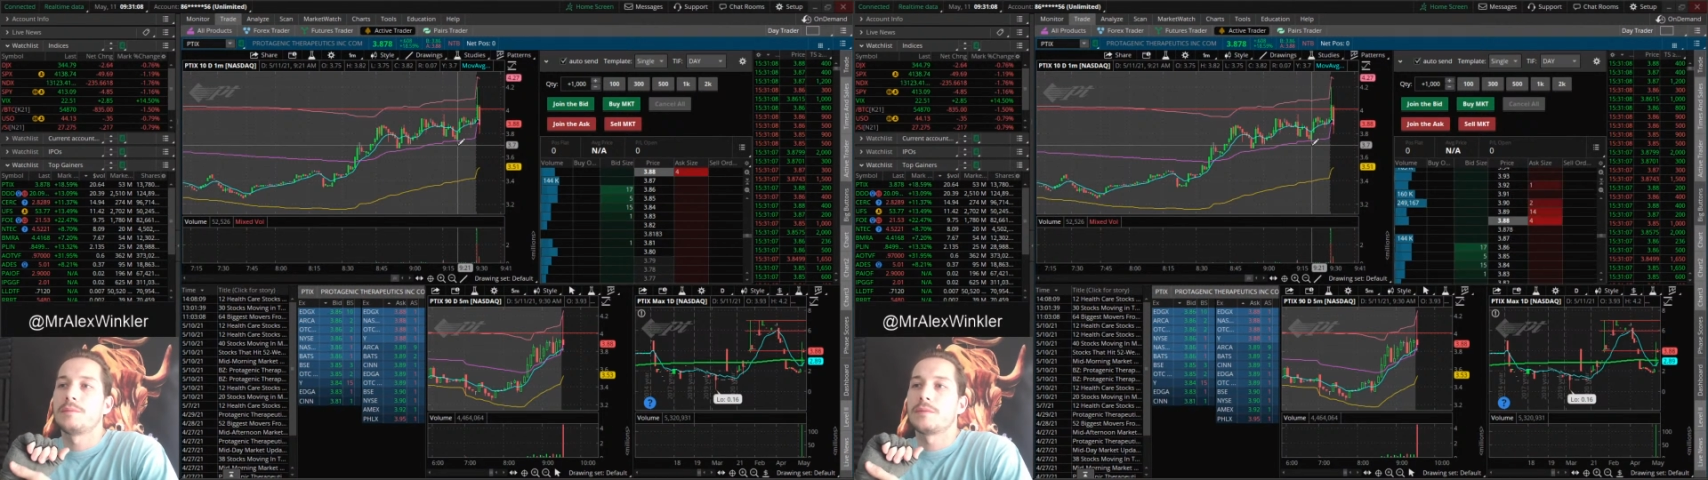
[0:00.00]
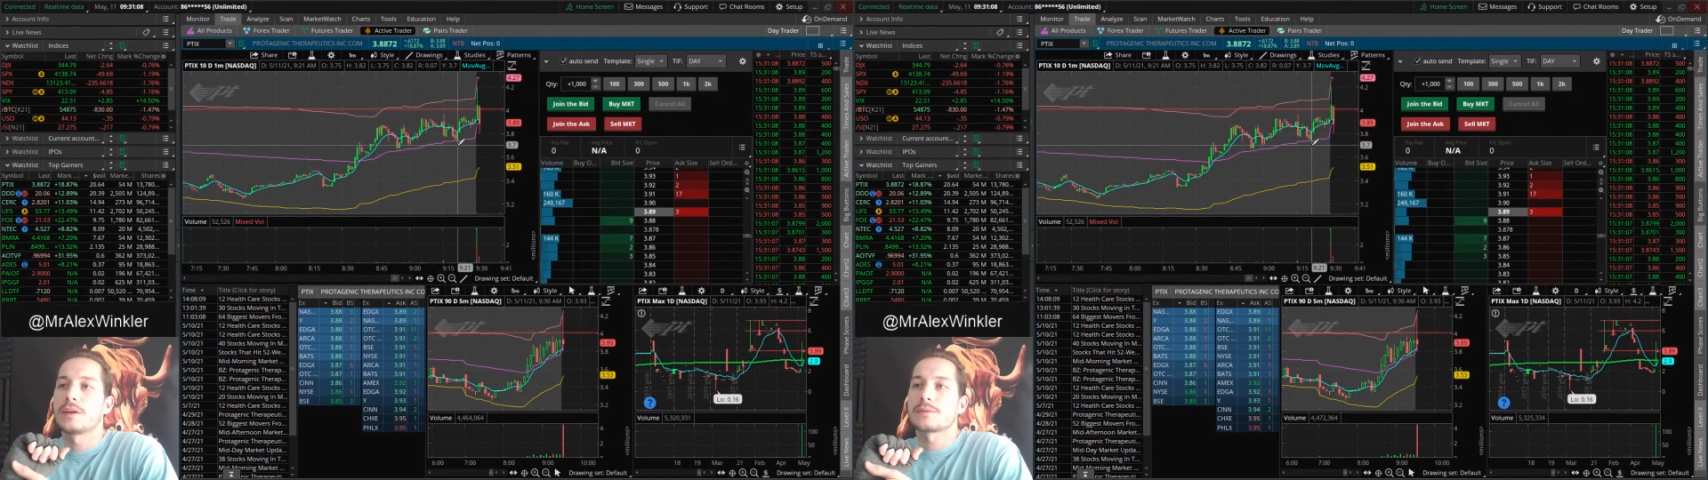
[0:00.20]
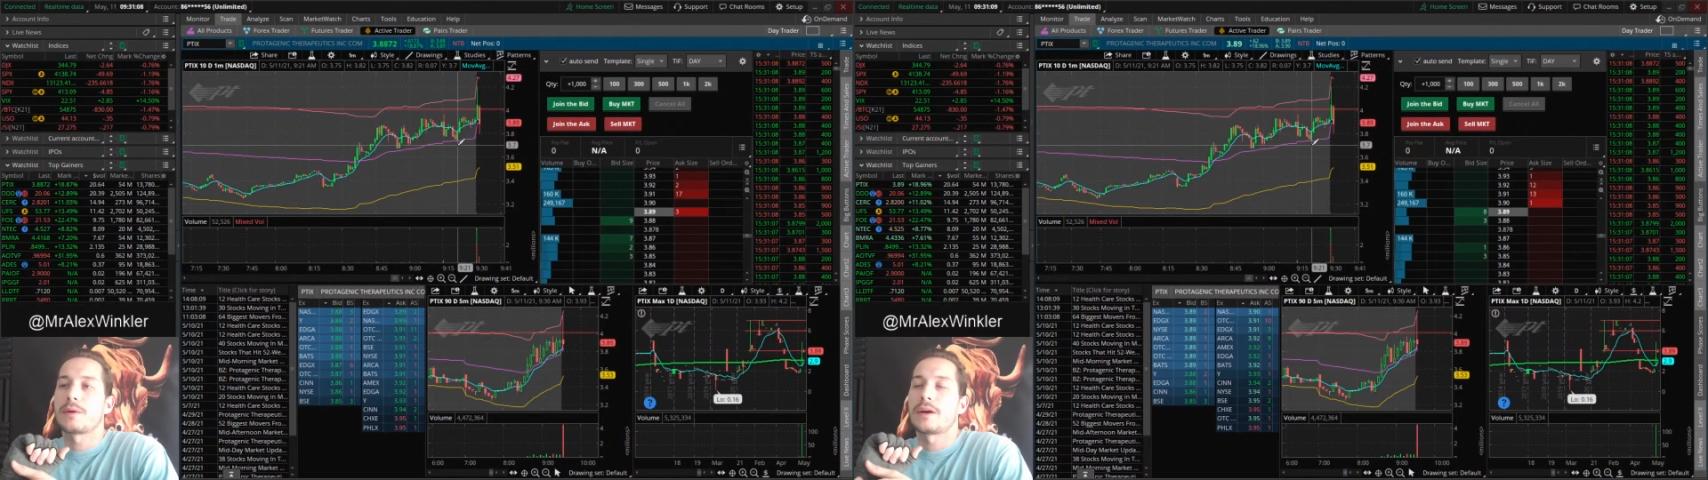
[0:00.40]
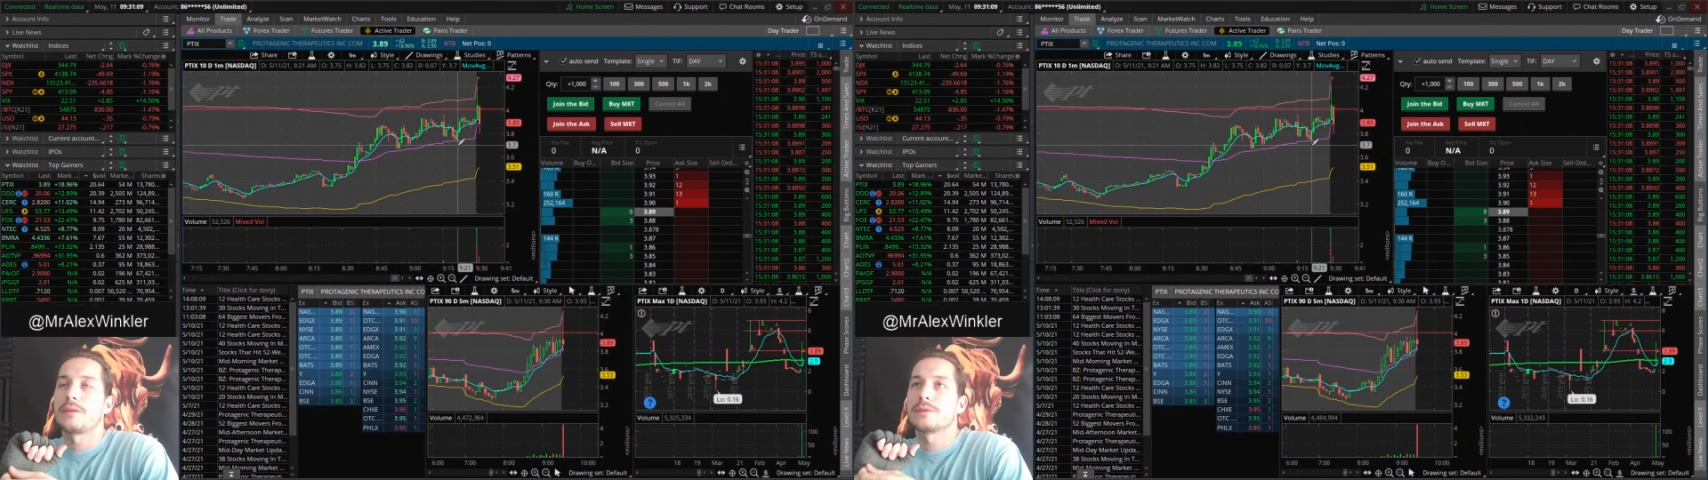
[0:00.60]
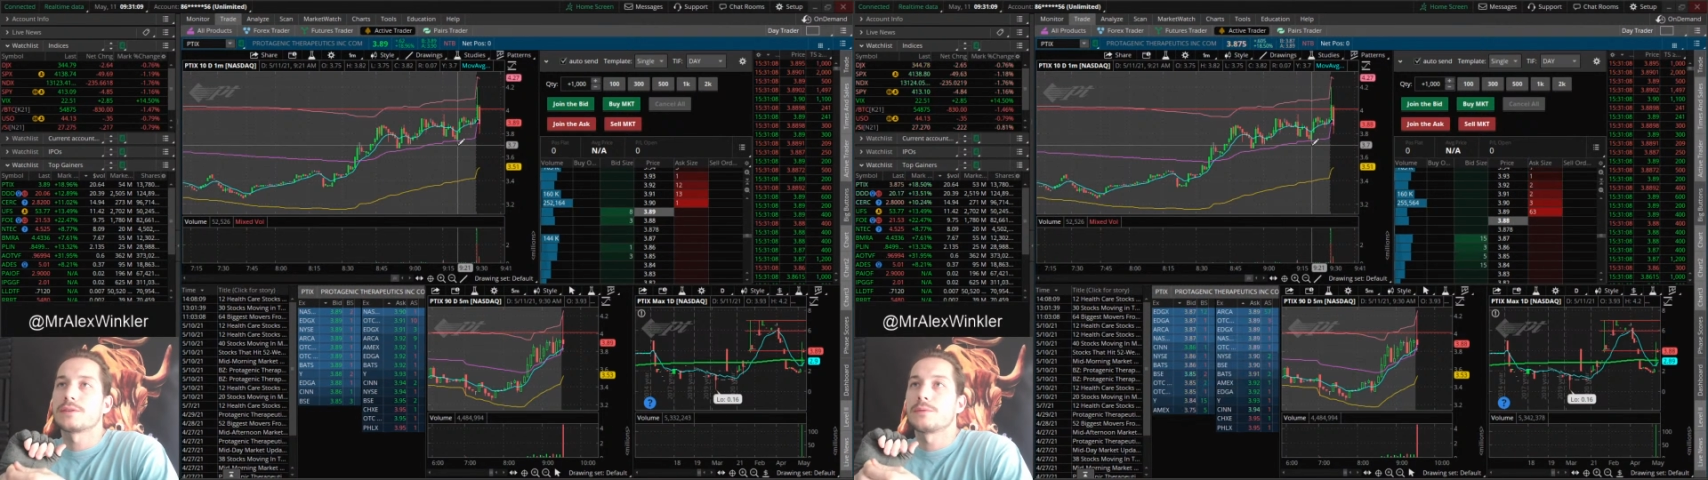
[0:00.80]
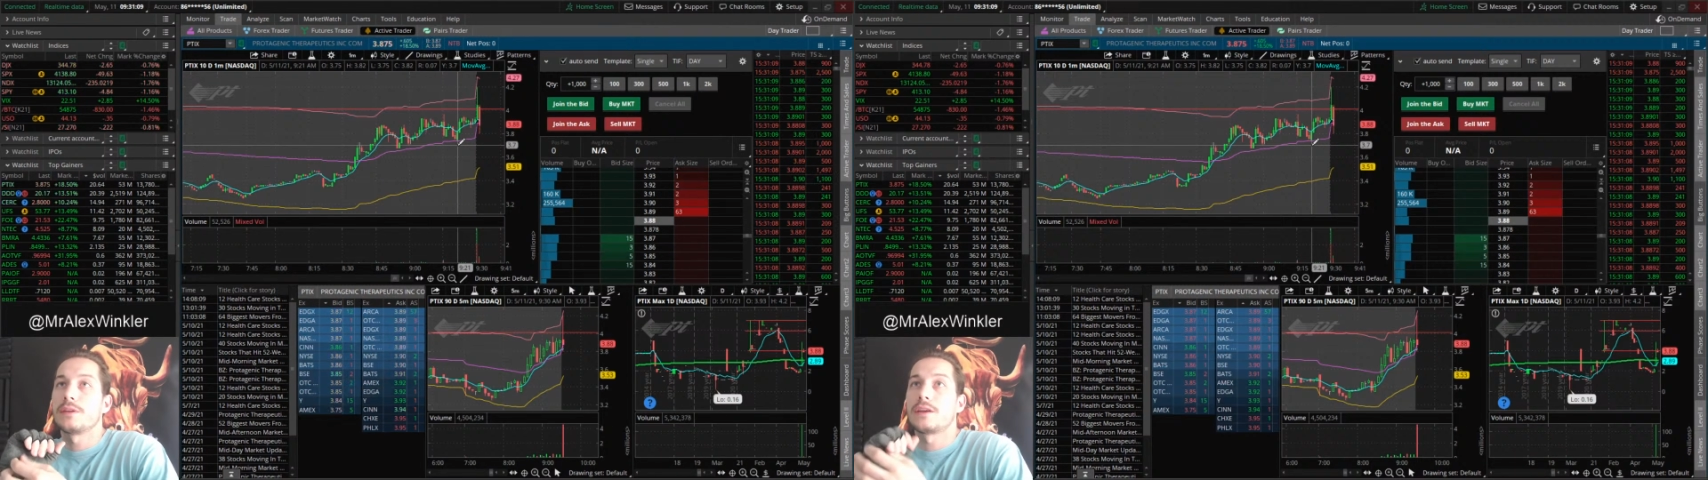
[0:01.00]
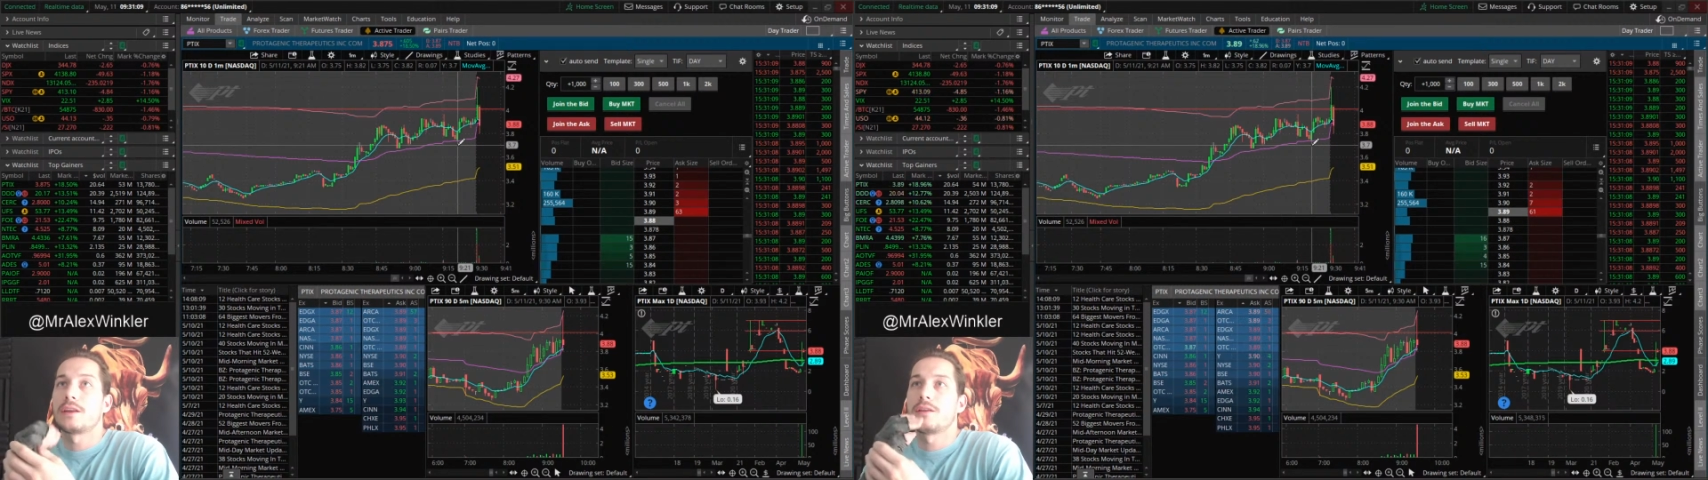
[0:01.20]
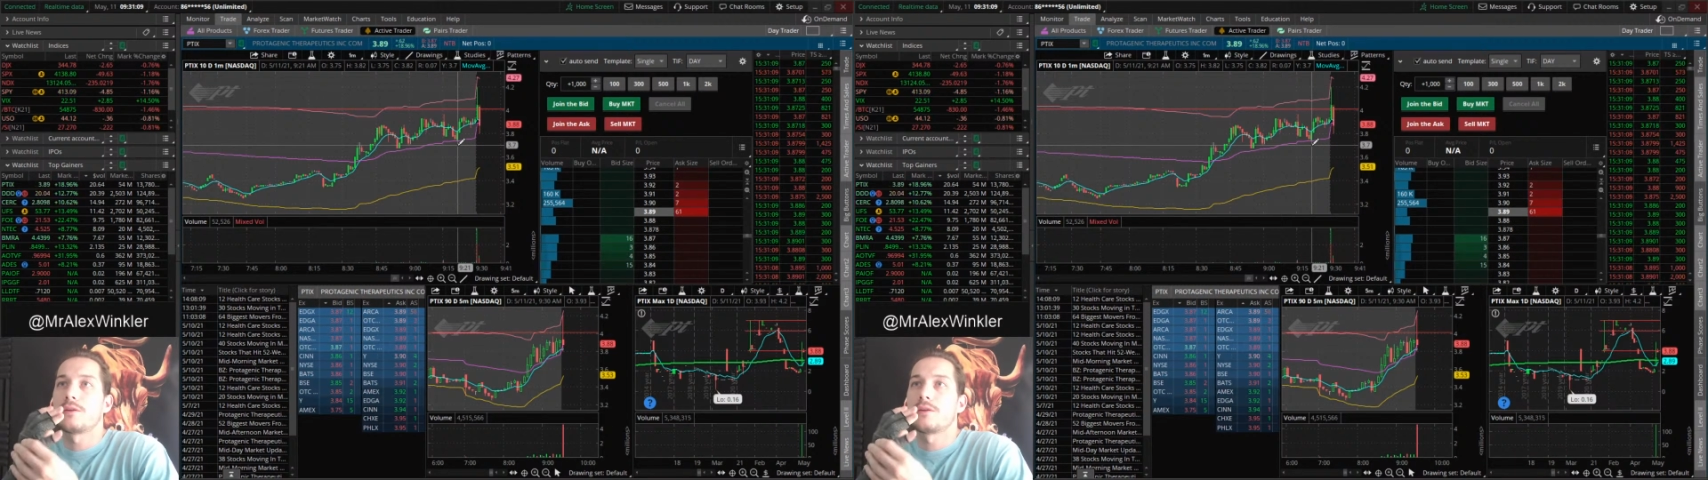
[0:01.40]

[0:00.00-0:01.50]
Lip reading: That's why I wasn't really getting